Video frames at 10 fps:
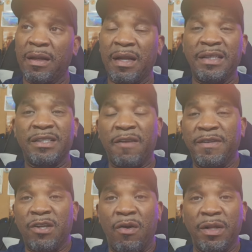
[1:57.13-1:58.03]
A lot of this stuff
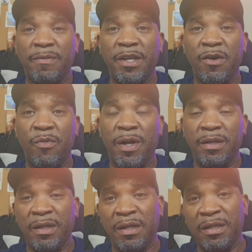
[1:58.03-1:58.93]
is hard to deal with.
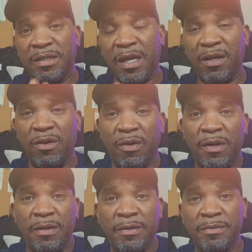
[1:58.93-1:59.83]
Take a
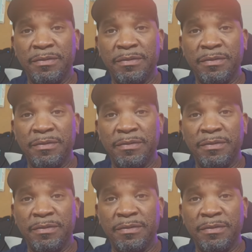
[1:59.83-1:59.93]
look.